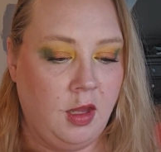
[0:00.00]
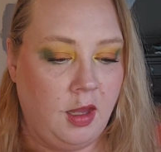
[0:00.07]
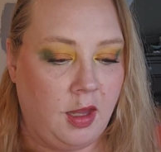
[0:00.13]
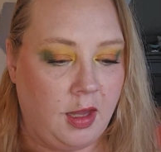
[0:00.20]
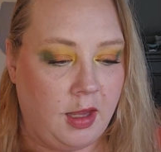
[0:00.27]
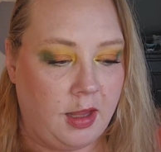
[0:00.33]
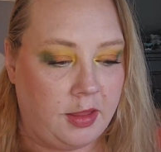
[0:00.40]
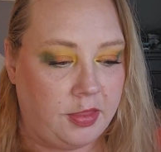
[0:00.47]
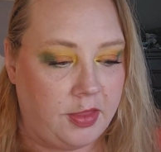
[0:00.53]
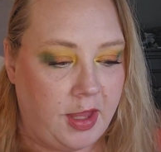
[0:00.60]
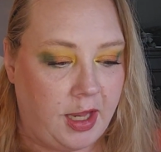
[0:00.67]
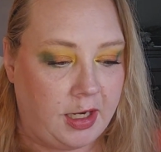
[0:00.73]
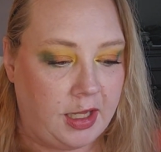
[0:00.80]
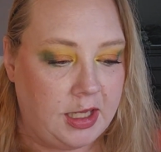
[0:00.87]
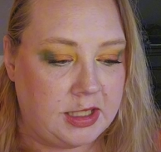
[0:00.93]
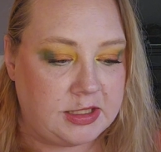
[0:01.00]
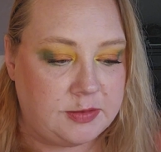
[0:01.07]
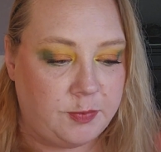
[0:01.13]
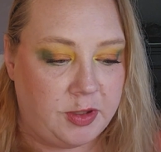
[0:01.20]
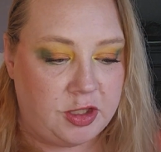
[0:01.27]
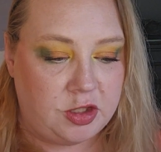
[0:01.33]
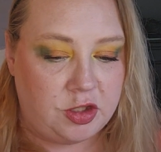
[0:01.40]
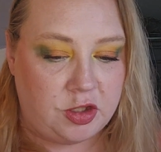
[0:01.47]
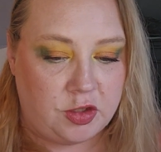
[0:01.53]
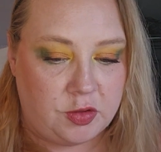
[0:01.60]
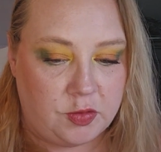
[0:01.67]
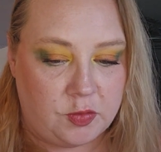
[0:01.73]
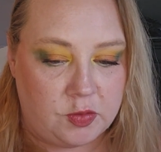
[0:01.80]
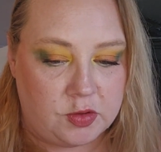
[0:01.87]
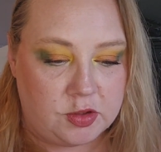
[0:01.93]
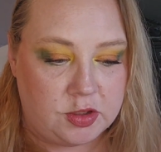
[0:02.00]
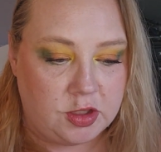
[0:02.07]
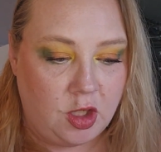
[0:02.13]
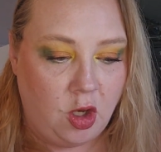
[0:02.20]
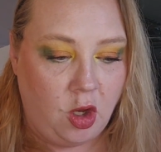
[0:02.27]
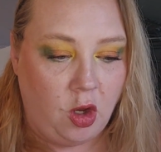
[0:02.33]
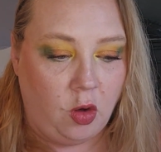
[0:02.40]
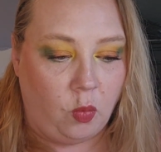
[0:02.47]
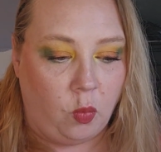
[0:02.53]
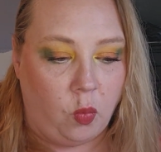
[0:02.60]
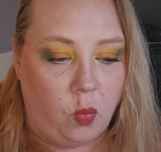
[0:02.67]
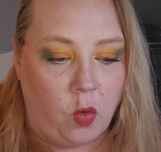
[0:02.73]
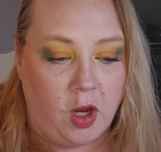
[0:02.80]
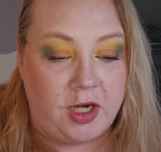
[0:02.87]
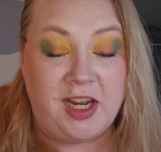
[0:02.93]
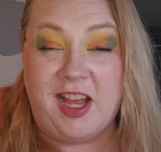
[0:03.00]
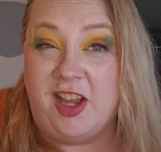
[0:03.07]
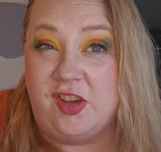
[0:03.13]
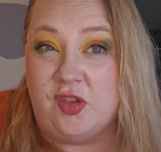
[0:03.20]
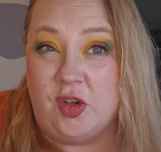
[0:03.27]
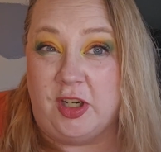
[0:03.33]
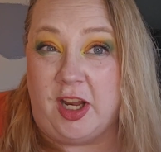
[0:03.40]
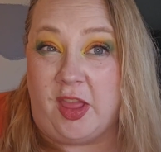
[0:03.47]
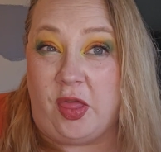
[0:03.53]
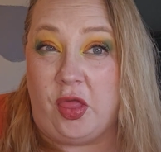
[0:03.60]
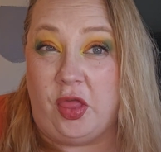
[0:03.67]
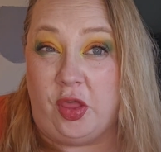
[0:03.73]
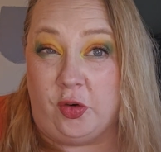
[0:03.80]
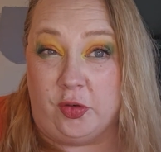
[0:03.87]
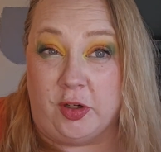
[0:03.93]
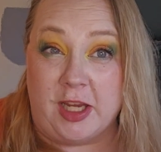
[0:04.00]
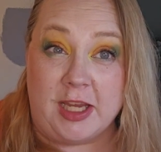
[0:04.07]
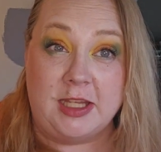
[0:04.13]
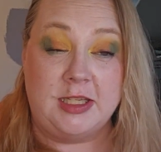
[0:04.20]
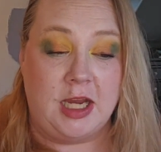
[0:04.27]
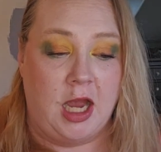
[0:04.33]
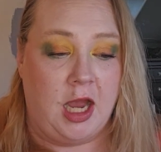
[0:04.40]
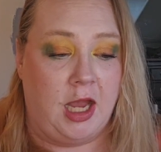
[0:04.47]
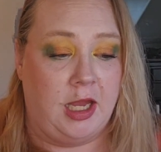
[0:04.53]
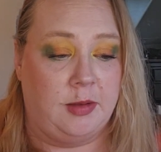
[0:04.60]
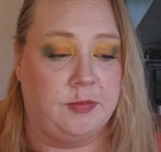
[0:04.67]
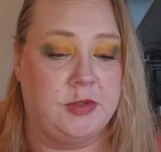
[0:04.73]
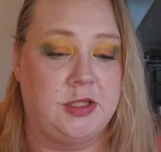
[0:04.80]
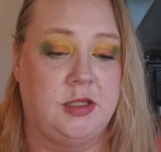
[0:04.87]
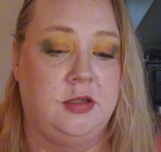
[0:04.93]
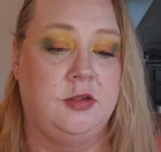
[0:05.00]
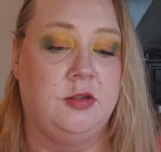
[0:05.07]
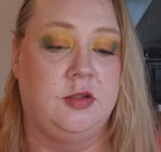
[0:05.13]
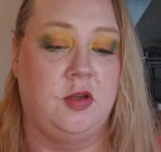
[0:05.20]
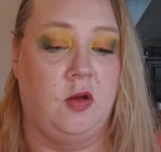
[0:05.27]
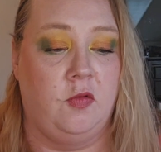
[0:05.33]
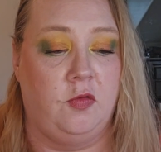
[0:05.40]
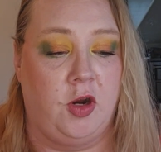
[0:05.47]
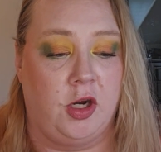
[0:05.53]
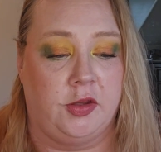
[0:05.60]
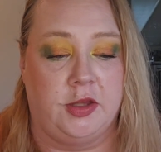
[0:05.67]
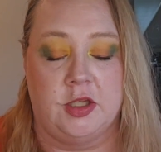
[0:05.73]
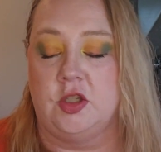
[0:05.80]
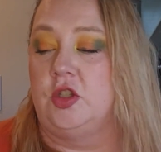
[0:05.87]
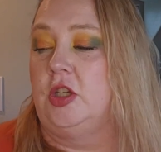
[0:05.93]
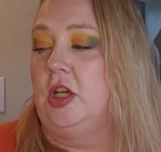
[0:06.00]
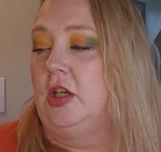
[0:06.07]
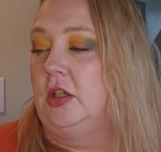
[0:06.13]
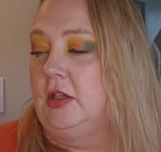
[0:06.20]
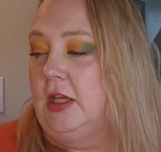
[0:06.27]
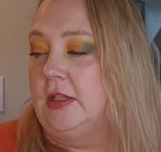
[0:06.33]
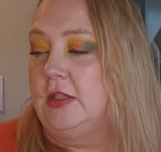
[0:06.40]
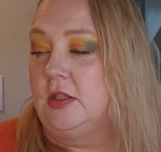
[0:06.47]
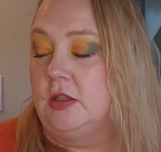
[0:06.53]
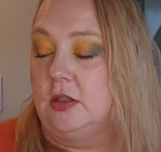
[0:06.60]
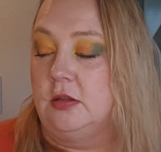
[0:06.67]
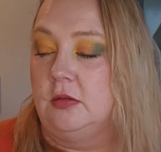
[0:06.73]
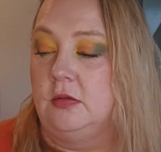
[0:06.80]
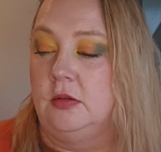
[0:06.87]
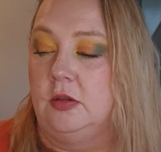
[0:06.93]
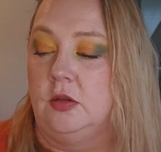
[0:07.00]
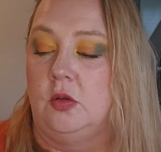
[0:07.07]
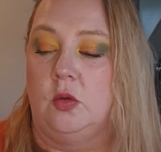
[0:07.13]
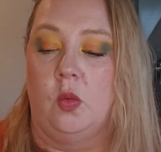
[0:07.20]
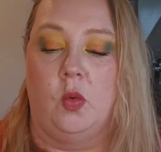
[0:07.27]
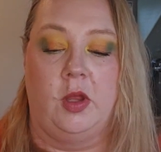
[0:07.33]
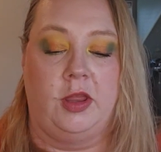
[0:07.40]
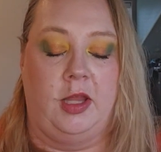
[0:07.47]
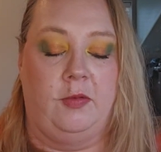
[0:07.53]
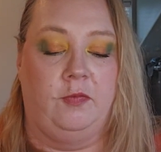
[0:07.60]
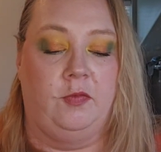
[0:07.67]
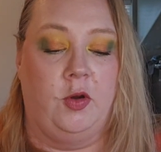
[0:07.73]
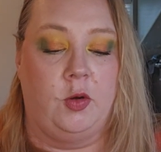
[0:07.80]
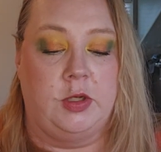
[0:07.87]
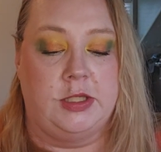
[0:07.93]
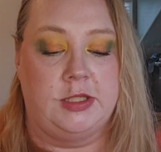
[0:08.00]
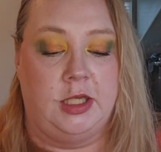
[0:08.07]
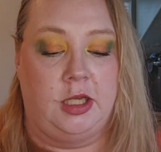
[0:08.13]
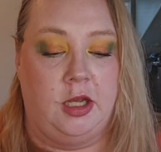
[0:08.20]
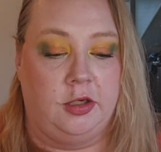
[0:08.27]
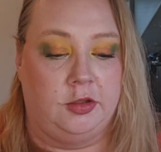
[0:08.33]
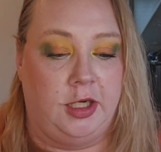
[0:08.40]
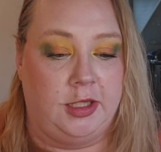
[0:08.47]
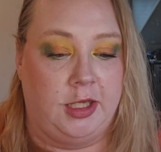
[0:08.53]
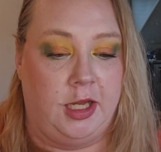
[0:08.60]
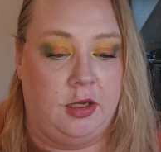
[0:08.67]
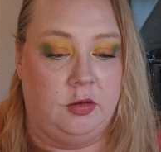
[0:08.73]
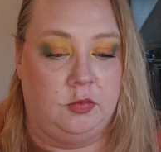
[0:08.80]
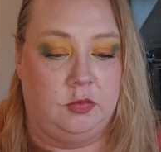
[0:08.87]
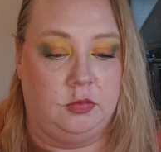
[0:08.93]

And that has been used 103 times so far this year. That's the one I'm focusing on right now.